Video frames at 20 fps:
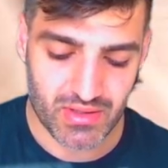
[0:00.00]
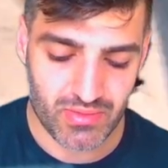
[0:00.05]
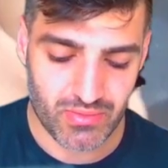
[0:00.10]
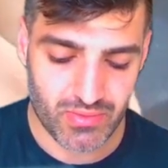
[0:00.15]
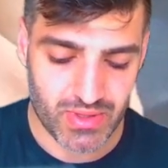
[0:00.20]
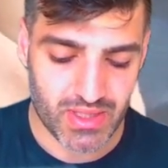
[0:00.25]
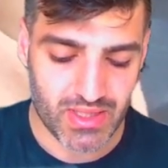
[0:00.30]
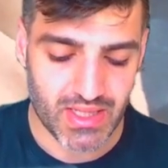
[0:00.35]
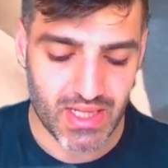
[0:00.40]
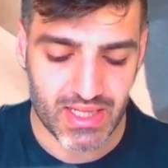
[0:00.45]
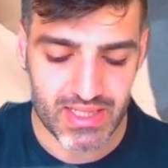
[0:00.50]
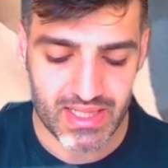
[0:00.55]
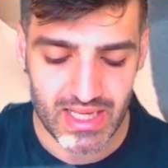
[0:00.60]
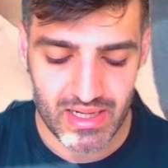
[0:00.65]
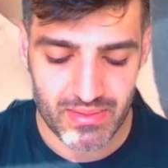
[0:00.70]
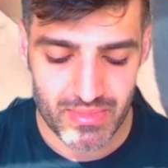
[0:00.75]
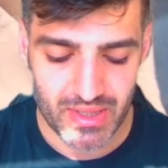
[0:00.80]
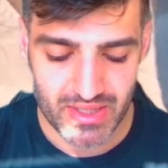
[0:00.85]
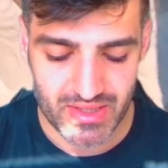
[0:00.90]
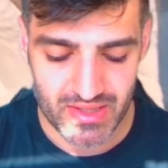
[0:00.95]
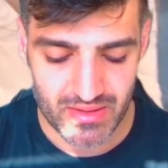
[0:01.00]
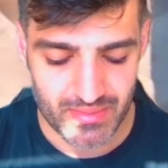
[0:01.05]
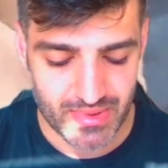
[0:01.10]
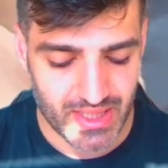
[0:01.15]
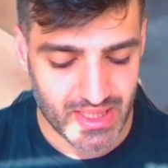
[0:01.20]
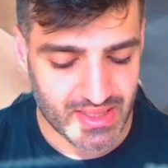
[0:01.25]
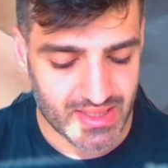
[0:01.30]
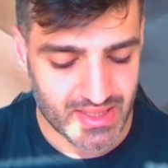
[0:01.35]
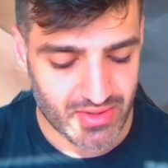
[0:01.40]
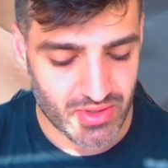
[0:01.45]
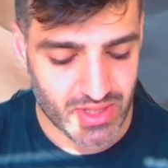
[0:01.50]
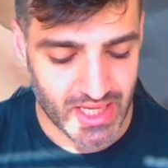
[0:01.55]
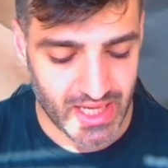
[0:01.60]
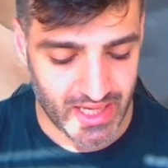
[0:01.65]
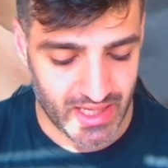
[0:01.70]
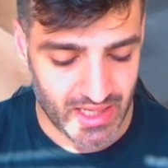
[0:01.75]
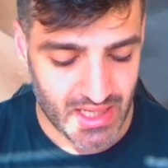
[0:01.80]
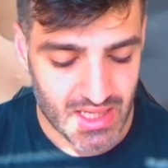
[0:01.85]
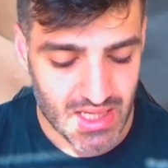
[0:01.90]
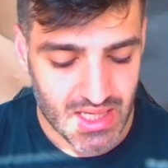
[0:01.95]
We did not get a monster, but that's
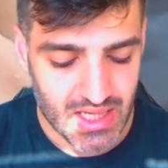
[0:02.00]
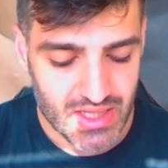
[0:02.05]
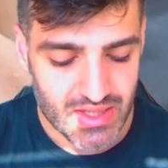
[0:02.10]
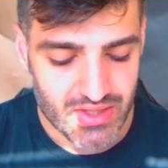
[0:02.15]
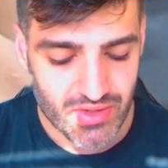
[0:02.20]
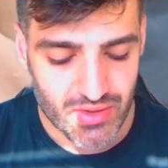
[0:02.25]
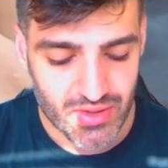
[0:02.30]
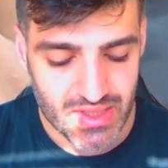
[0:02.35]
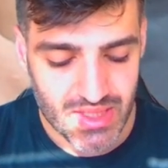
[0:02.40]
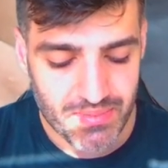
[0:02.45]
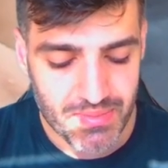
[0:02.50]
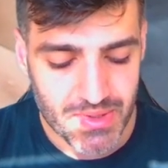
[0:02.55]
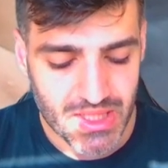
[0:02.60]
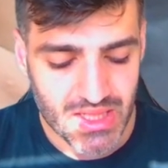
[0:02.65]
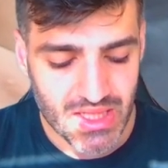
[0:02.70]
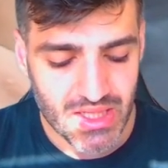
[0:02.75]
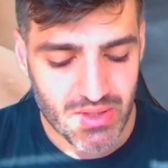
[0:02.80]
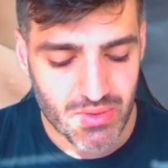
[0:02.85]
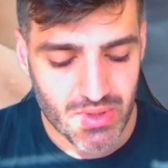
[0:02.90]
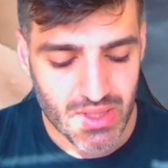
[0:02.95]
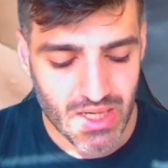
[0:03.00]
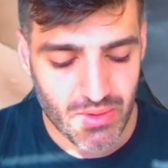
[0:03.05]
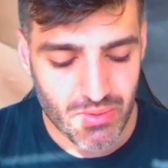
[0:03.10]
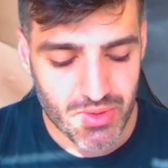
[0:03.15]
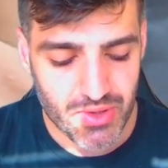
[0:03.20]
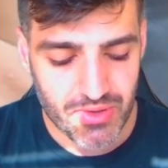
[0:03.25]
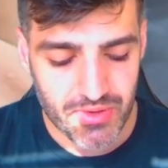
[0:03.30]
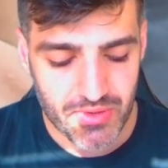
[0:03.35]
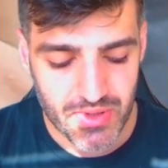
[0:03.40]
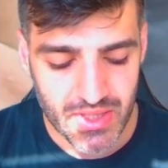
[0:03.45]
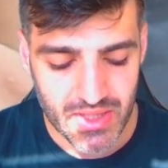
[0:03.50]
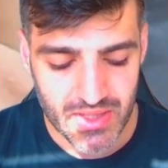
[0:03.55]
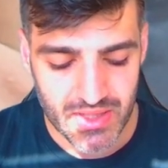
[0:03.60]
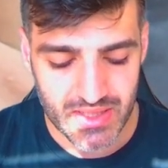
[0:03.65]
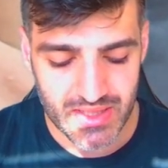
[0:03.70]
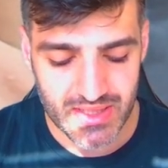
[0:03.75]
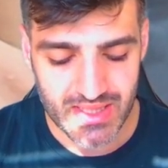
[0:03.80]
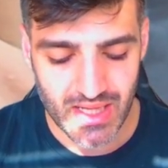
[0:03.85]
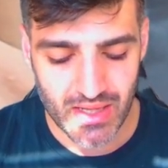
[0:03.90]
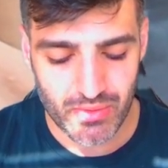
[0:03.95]
okay. So typically what I would do here
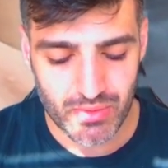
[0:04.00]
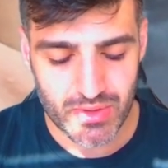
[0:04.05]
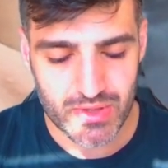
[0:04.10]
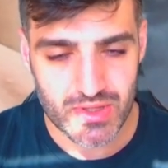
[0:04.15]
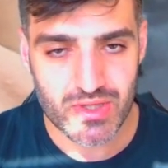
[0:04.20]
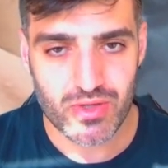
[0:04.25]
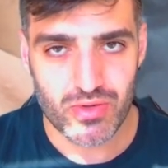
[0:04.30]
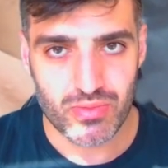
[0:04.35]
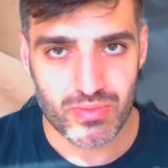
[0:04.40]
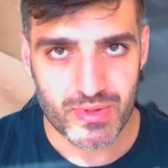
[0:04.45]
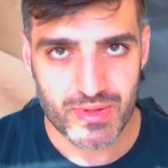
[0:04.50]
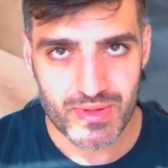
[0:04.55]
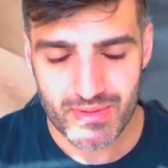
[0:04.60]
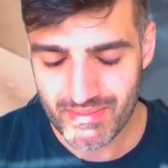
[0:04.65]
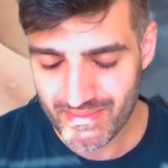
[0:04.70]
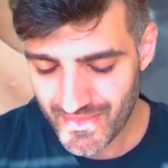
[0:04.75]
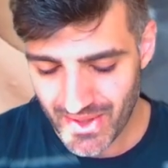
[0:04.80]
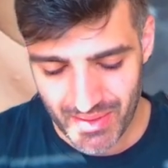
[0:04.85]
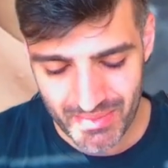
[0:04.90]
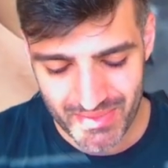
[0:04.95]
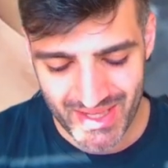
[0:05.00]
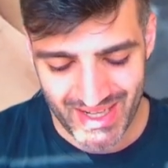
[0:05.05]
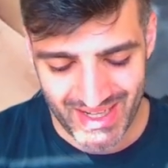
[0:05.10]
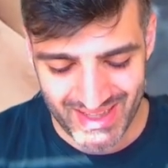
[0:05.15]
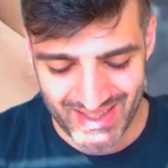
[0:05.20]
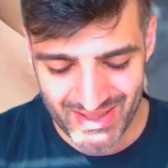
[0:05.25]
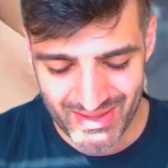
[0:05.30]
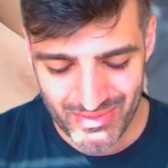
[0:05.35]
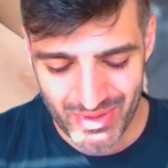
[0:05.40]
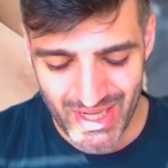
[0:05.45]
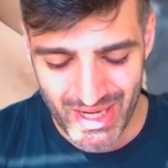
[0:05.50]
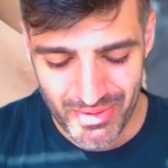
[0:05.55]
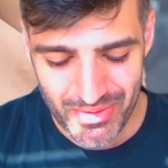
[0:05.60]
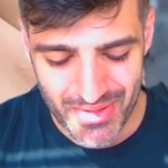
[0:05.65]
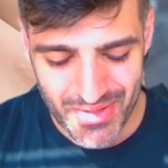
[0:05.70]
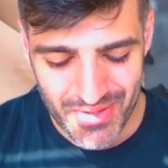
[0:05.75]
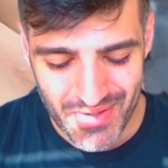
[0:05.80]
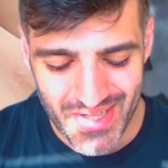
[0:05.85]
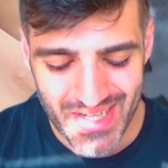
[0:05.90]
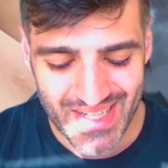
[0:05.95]
is I would scoop. No, I'm kidding. What I
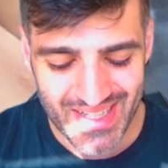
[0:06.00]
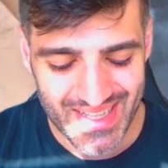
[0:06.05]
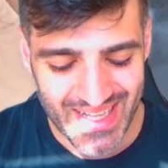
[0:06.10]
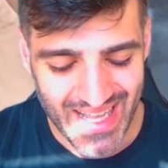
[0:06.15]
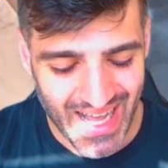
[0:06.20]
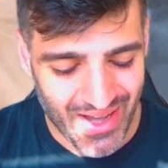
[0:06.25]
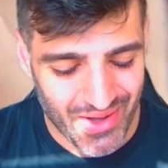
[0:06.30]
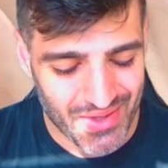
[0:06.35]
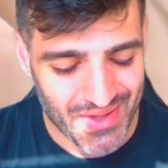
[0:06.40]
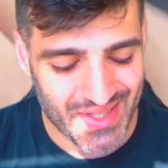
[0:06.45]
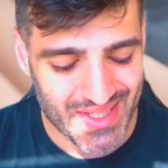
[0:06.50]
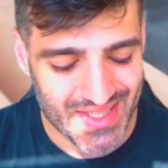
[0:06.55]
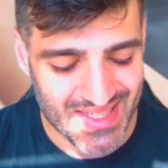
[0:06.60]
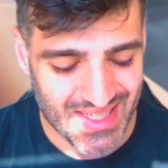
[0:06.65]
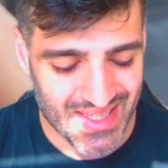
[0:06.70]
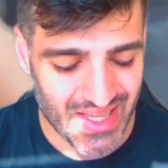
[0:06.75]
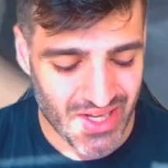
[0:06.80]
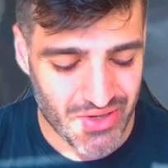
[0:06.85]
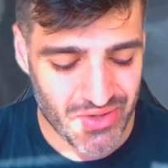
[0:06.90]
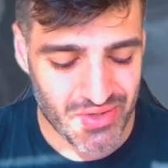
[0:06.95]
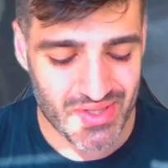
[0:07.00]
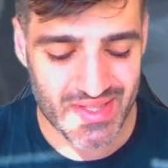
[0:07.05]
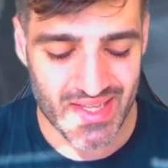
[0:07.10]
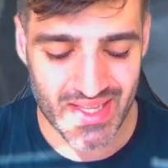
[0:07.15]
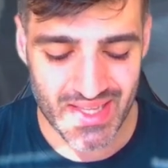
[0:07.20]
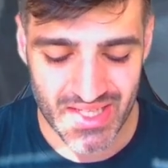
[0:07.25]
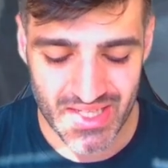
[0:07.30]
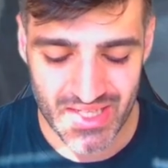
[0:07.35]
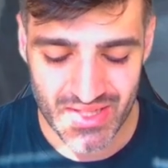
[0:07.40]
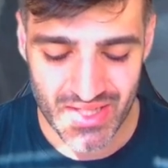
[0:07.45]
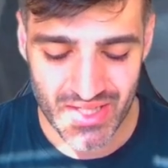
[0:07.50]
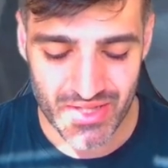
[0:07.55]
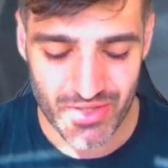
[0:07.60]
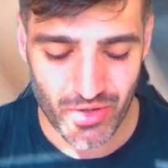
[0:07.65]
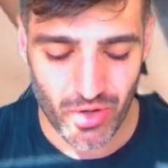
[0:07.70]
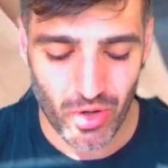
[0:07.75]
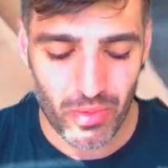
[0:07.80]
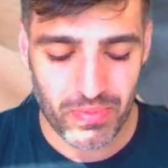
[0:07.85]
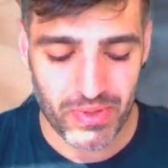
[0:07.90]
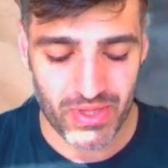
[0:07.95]
would do here now in this scenario is I need
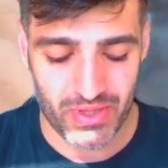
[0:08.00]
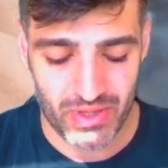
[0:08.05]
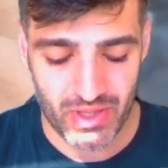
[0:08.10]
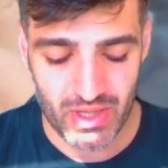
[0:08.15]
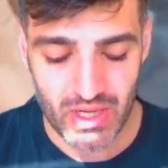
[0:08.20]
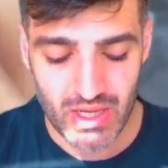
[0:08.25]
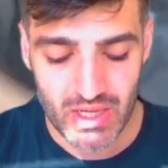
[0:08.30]
another opener.